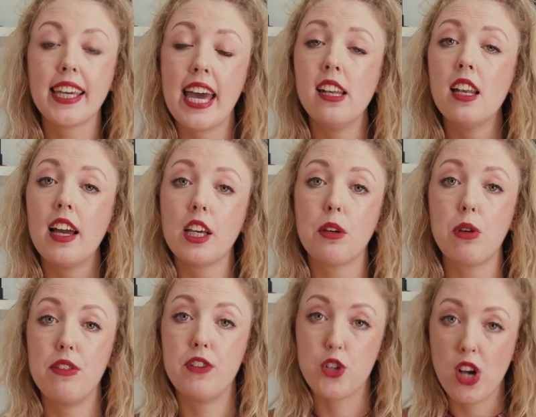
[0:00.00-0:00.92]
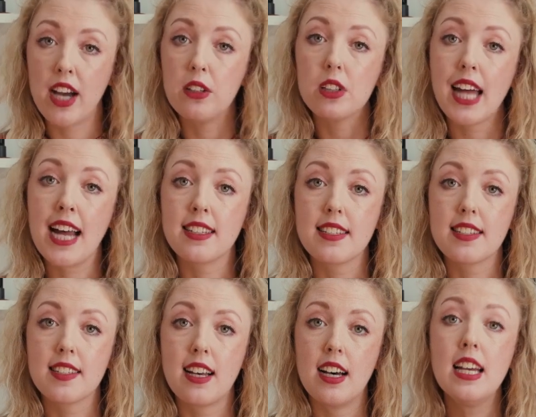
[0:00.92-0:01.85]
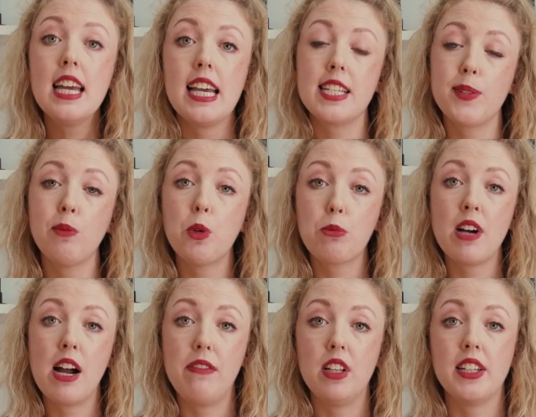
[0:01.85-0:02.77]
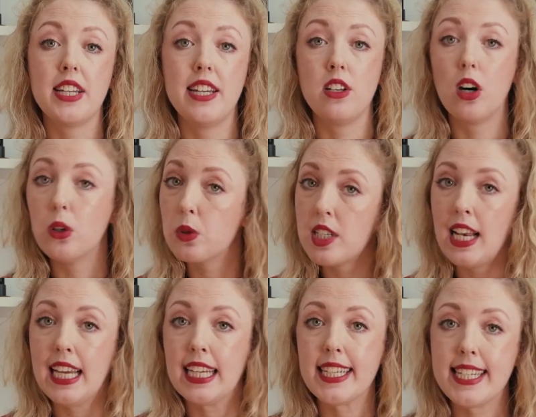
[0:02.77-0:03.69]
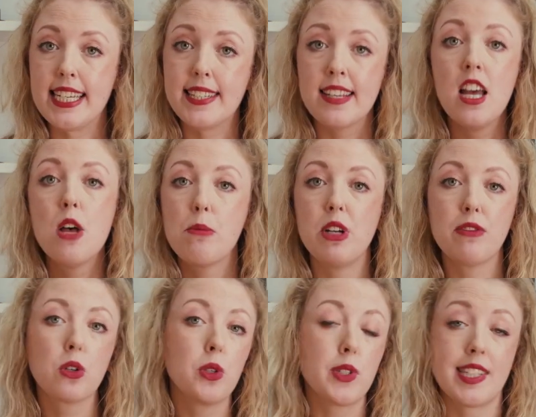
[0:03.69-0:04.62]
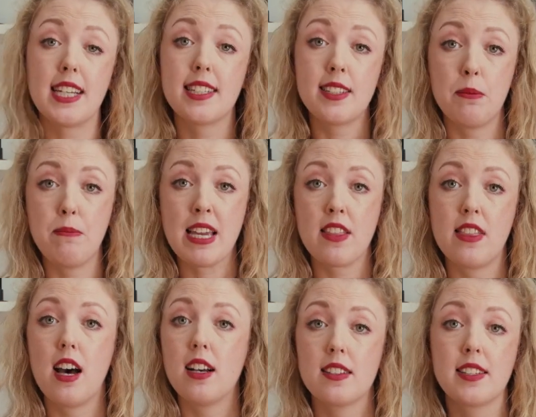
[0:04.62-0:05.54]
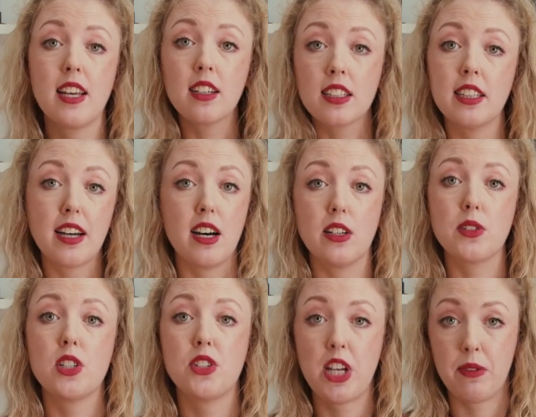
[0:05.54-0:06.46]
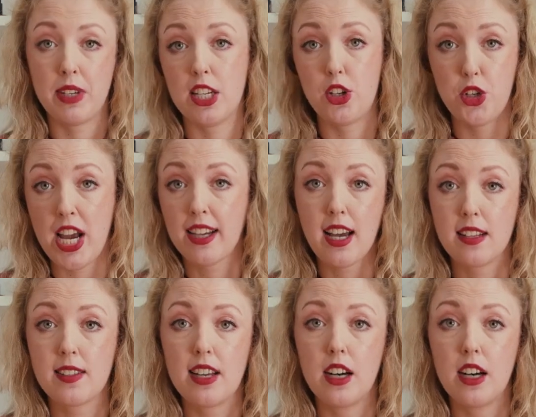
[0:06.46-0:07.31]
Again, like with vaginal cancer, it's more prevalent in older ladies, but of course that doesn't mean that us younger girls don't need to check